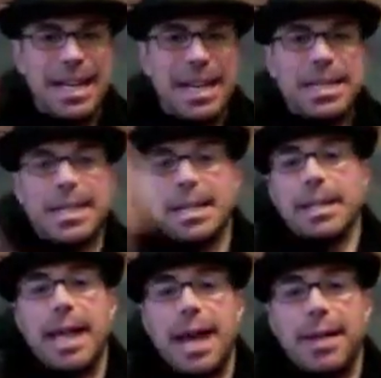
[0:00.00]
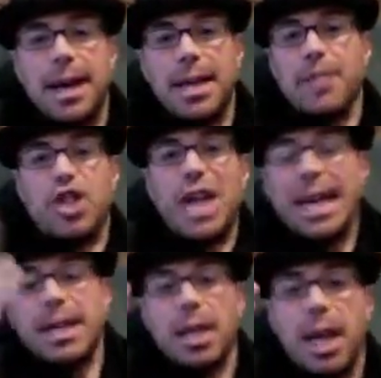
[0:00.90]
to declare that if she had
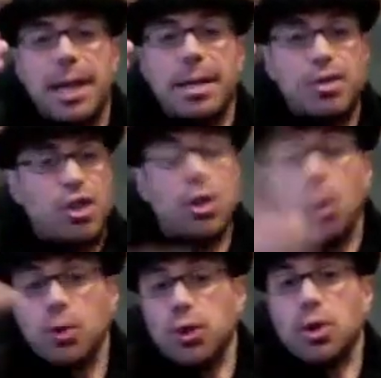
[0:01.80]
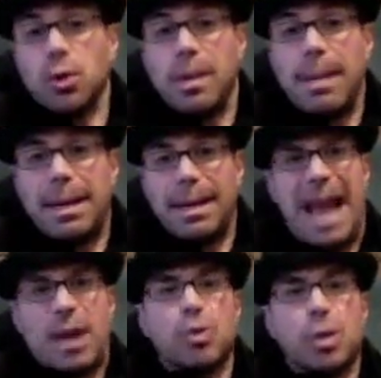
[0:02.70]
a client, and she told a story about an
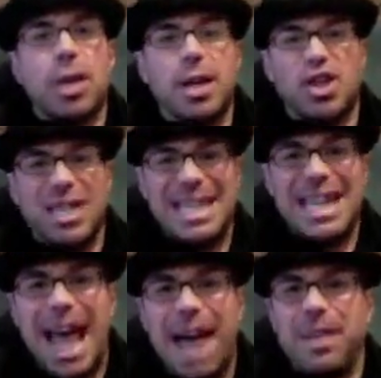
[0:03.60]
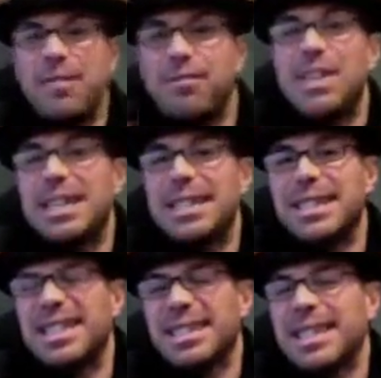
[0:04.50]
actual client she did have that fit into
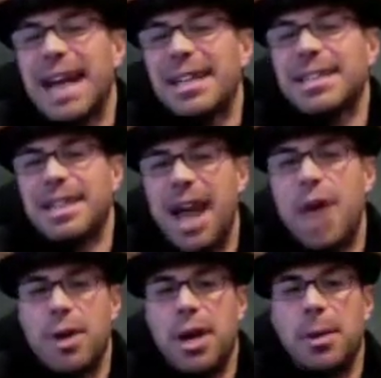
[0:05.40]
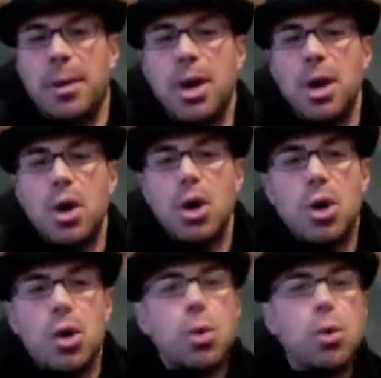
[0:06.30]
this exact scenario,
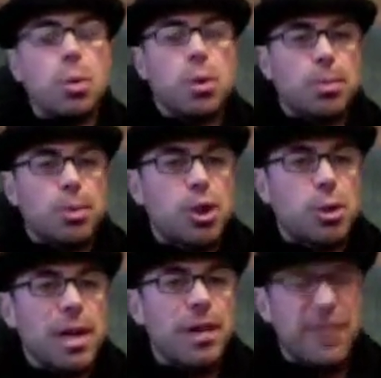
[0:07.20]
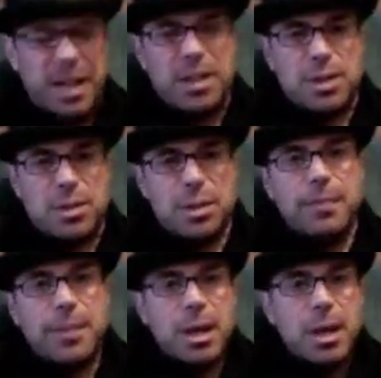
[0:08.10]
who was pursuing a fitness goal,
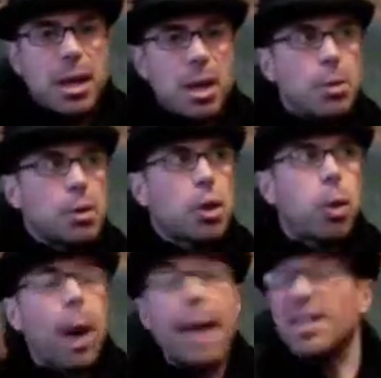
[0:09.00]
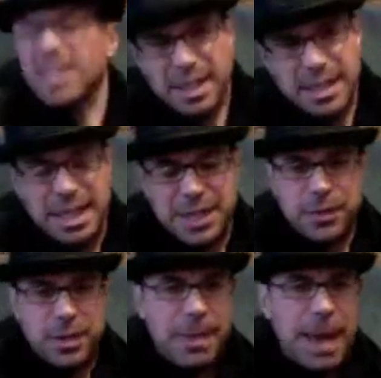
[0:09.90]
who was quite unsuccessful
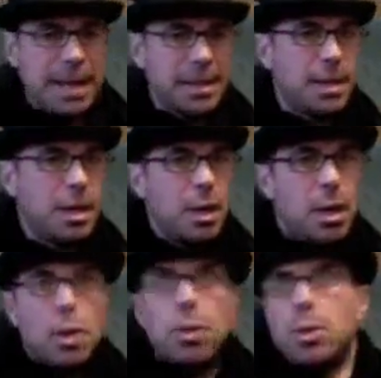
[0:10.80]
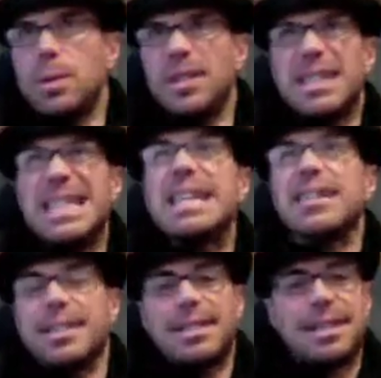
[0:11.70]
in the past, who was,
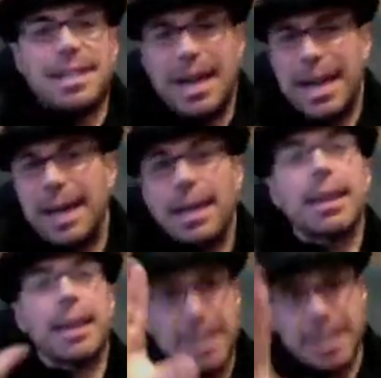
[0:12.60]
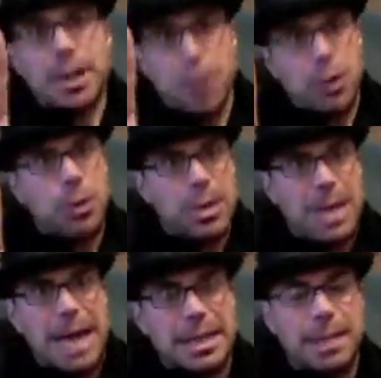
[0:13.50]
needless to say, less than
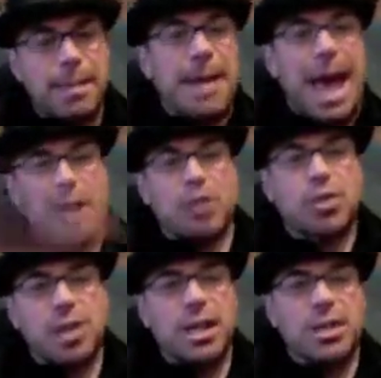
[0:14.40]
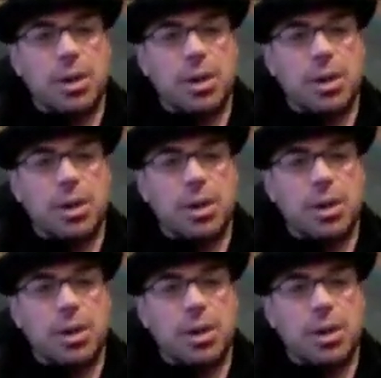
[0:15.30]
enthusiastic about exercise as a